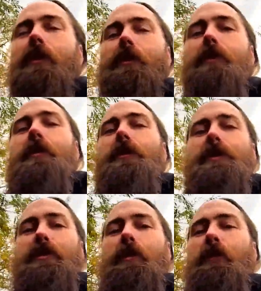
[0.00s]
Do you just
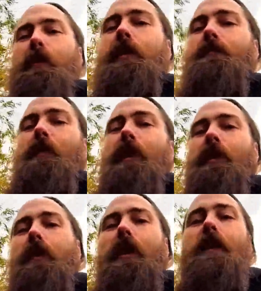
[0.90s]
orient by
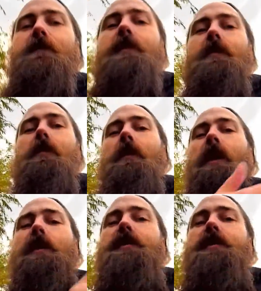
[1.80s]
your left and your right